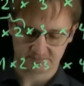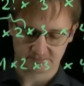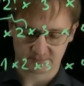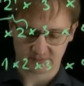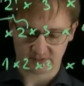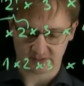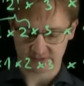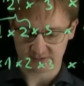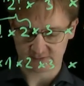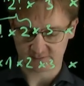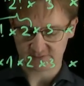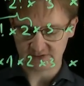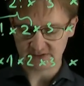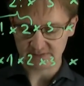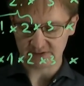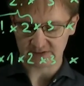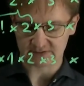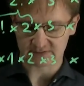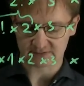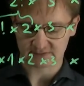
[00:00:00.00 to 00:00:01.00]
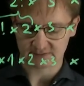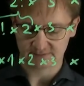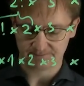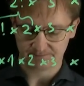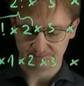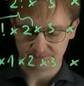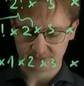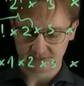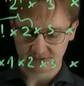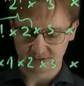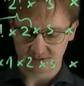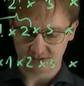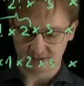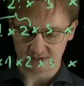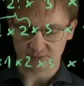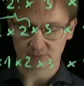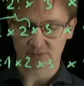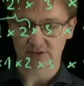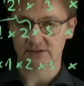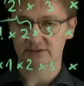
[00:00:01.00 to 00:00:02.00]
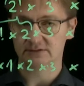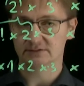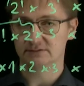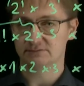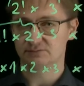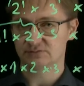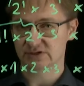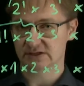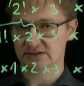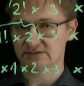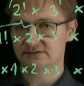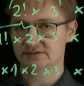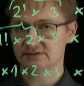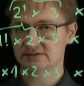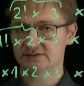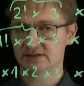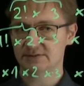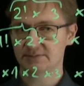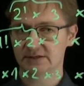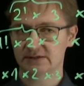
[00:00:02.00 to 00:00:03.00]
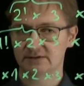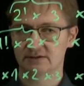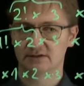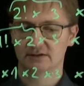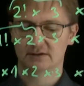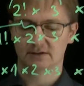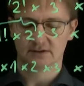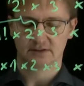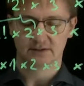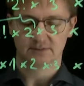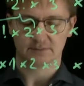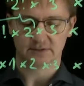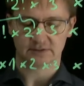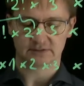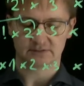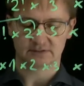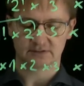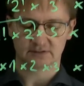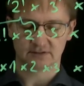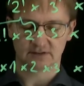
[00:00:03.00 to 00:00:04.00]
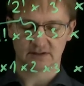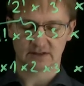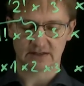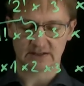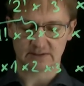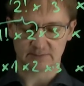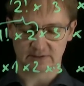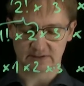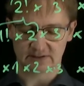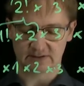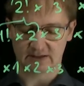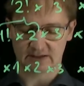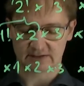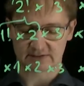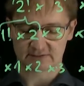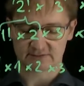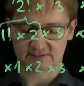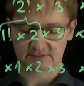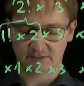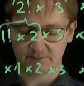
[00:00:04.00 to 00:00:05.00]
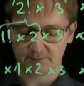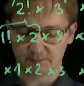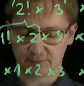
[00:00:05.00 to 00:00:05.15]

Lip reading: kind of limit, you can change this limit. But anyway, at some